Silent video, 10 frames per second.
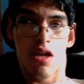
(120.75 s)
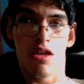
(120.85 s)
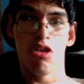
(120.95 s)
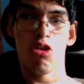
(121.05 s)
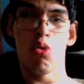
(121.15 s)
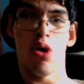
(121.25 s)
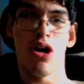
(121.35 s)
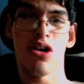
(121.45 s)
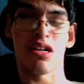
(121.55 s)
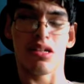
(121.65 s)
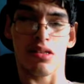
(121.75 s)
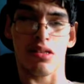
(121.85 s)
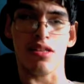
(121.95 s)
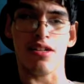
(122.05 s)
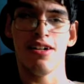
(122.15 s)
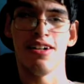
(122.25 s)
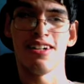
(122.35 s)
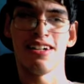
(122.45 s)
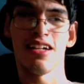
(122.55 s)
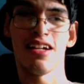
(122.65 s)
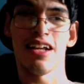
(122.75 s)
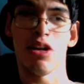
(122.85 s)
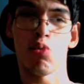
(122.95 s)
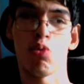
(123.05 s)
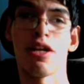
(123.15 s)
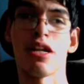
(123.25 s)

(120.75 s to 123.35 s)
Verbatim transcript: You aren't you're gonna get rid